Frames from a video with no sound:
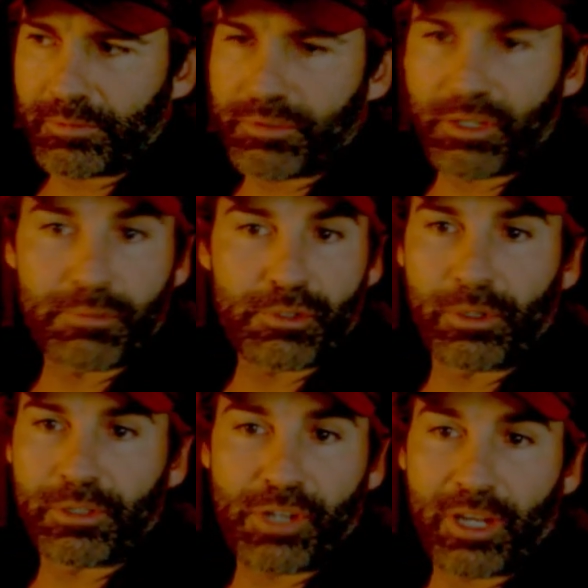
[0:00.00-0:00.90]
some sort
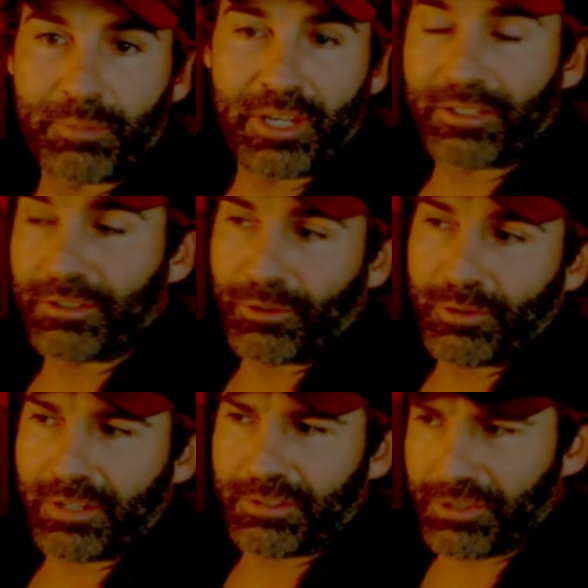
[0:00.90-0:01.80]
of check back. You don't
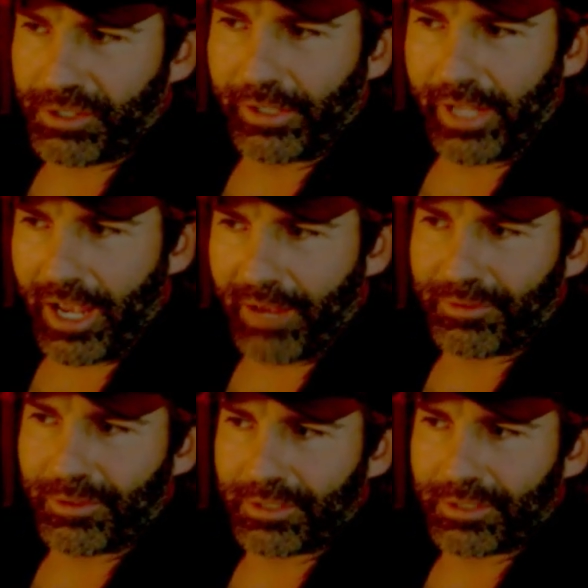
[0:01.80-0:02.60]
necessarily have to.